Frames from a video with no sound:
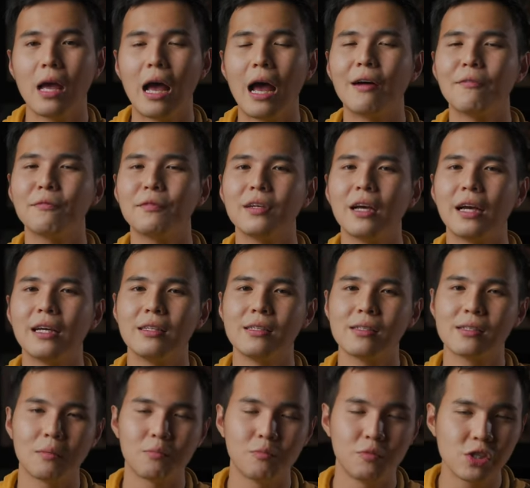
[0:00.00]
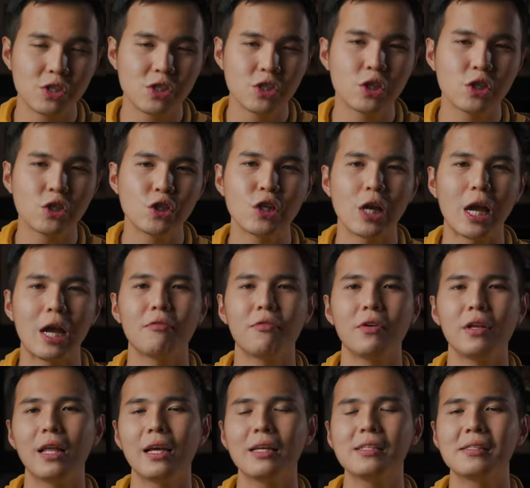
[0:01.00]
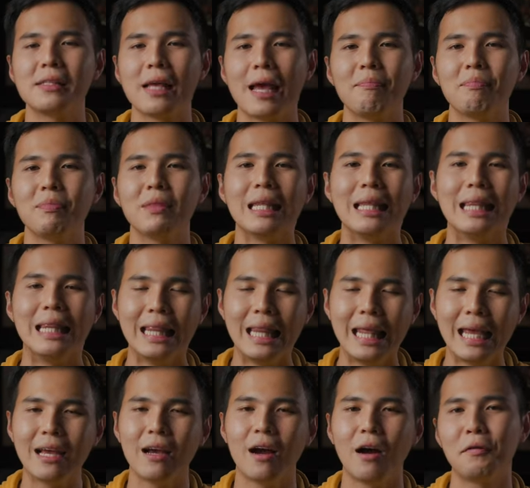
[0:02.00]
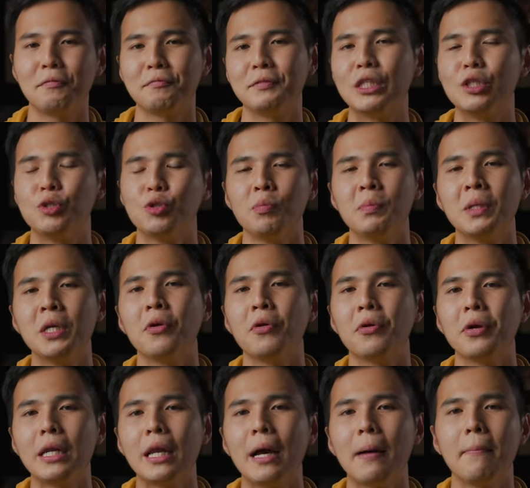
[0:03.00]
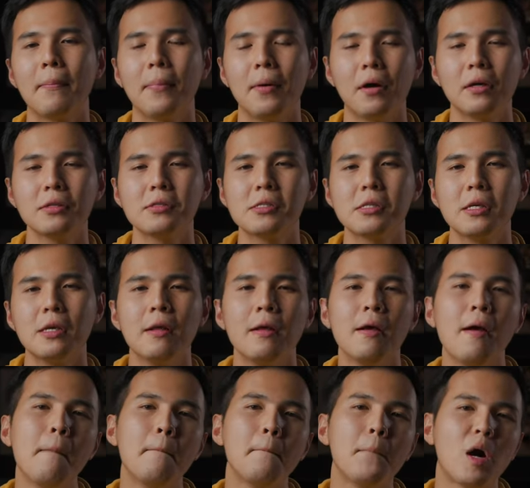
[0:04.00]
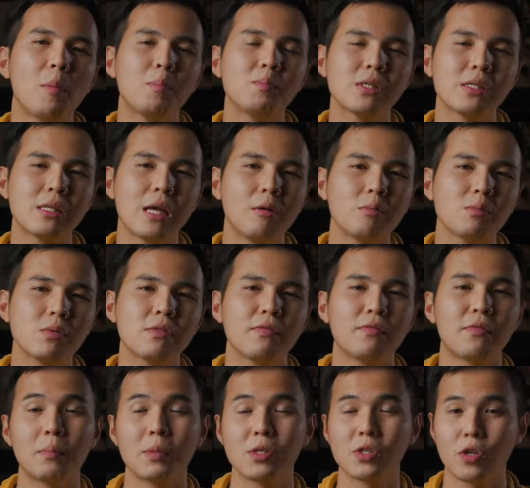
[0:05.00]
After I did some research, I realized that the leg of the Joby Gorilla Pod pops out from the